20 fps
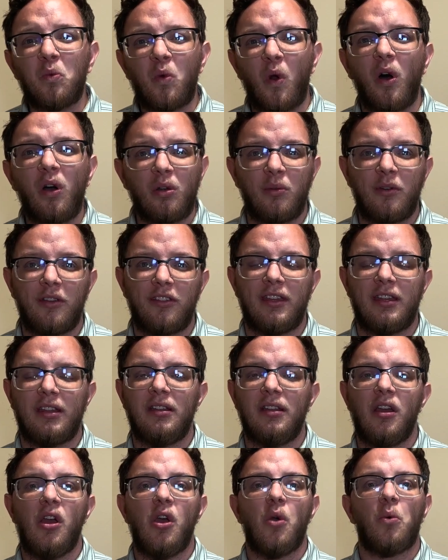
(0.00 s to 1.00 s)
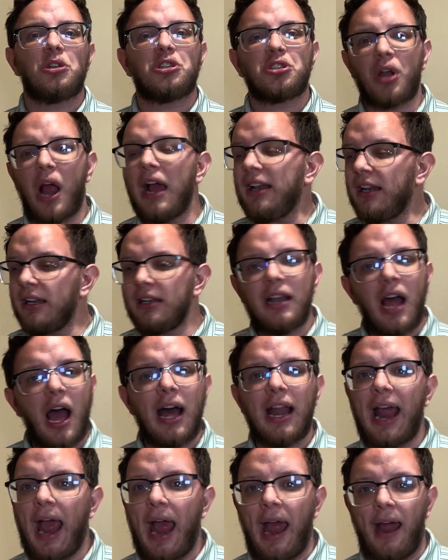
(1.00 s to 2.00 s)
wrong with it. We're trying to
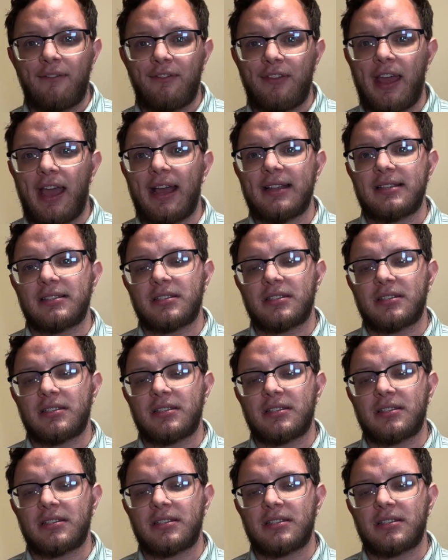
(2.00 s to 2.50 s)
not have that.